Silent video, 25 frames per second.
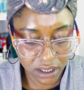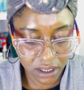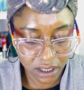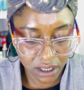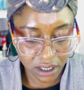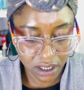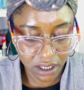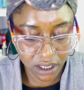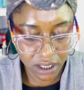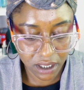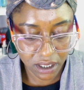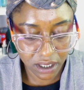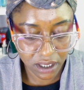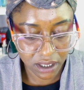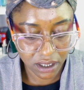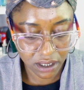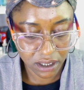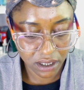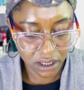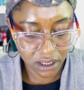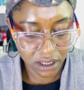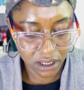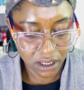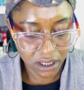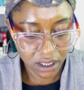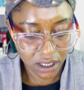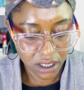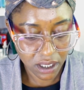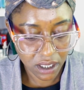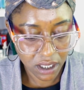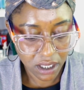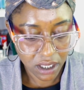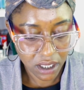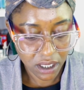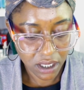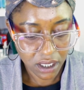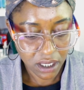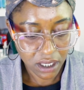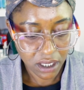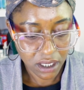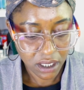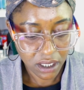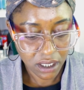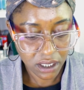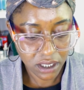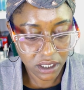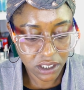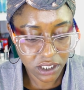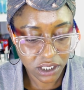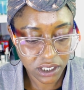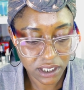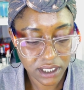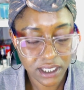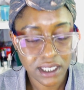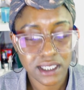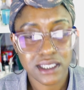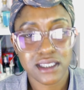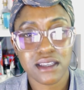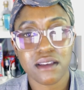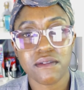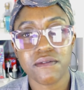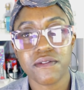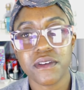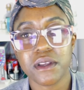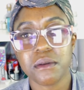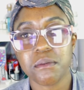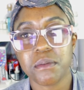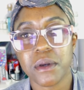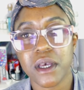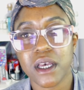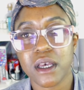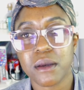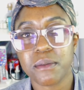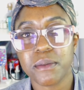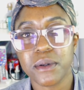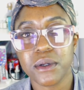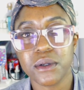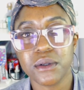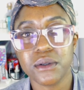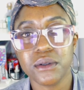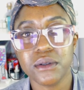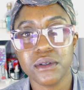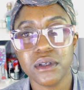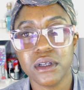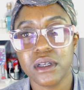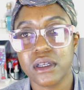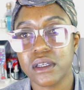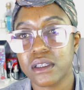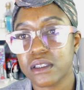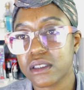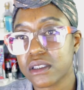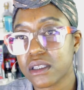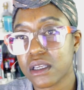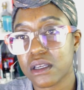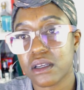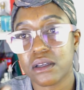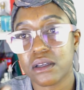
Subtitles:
the color. It just says something purple. So